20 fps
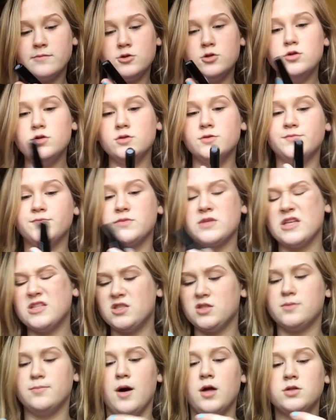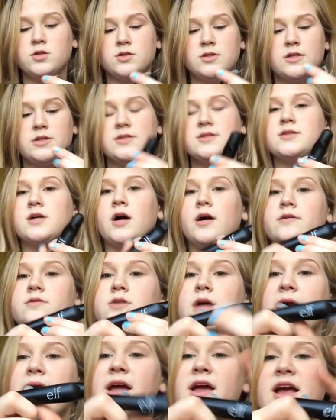Ooh, it's smaller than I thought.
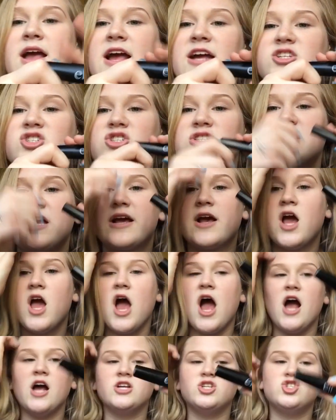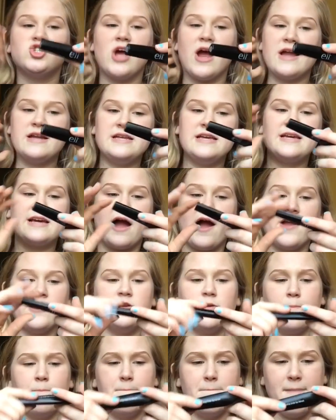Okay, it's just like a shiny
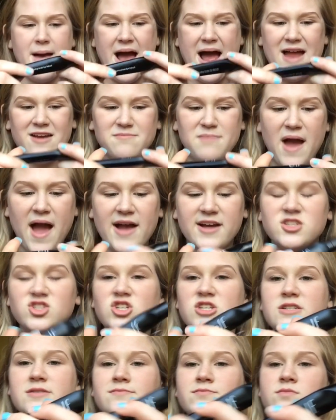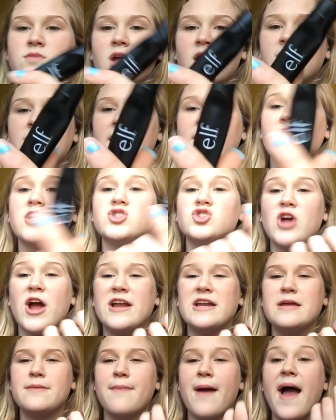kind of matte packaging. Like a
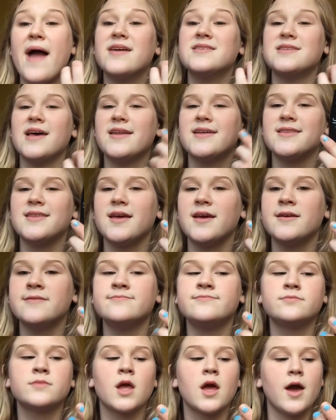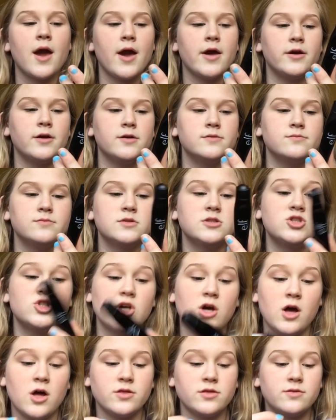shiny matte. Is that a thing? I don't know.
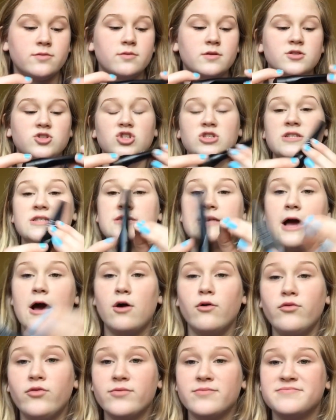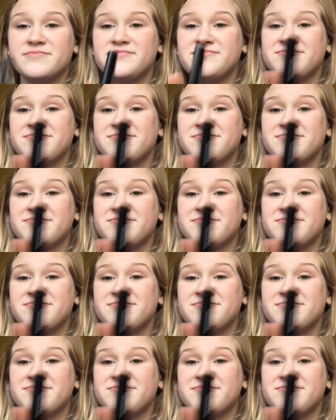Just, um, just this E L F.